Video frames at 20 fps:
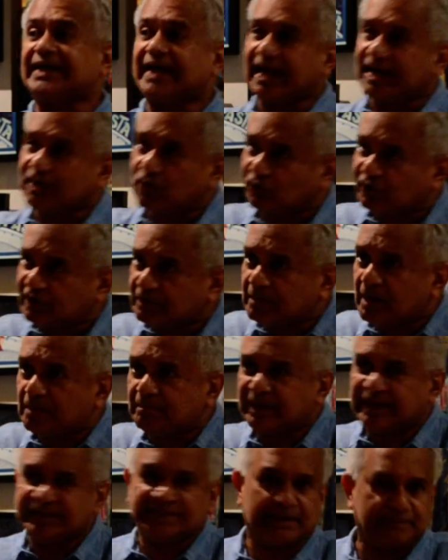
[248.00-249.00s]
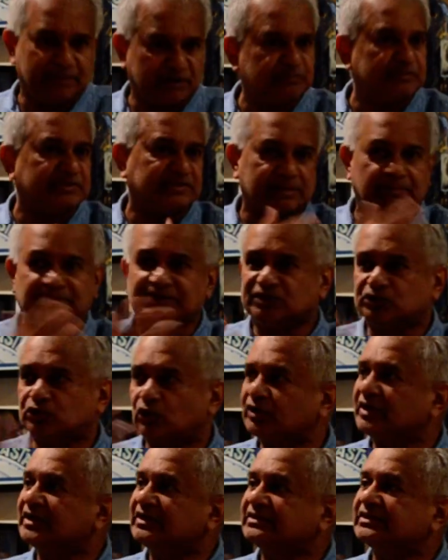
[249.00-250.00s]
cannot remember, and there must be some
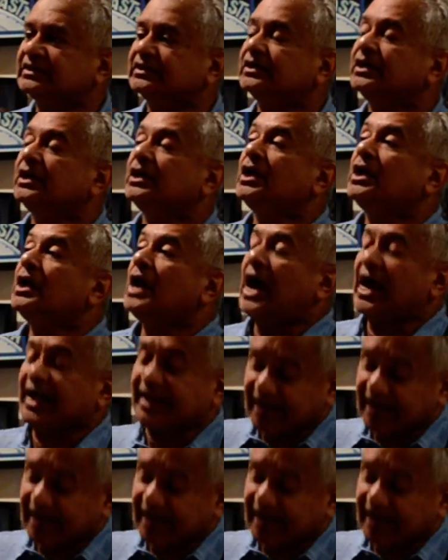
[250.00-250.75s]
historians here, I